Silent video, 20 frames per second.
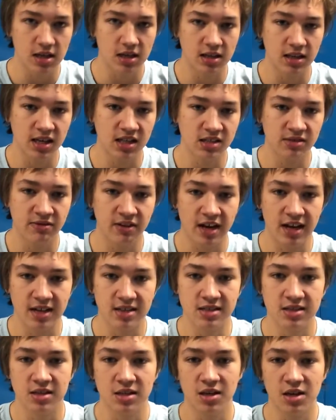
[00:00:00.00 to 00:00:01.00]
That's
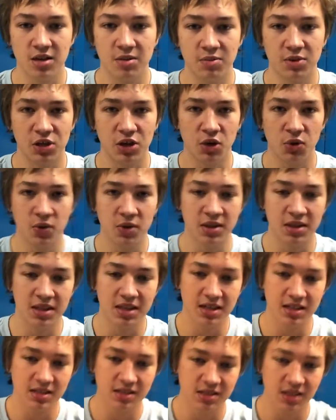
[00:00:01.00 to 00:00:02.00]
fast. But you know when
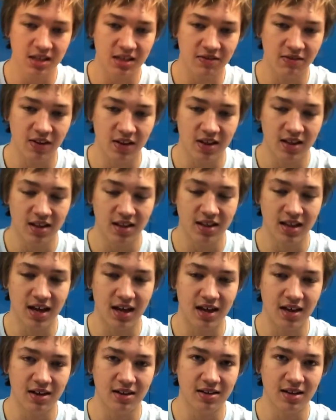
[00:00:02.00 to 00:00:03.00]
things like
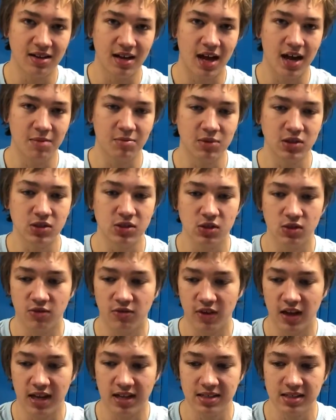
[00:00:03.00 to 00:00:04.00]
that happen so
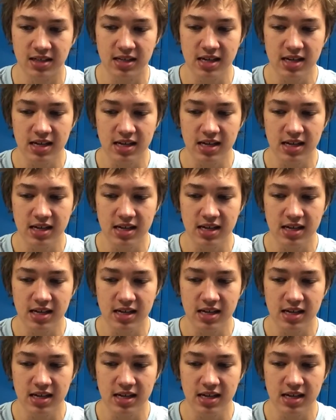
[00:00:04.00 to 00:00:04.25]
fast,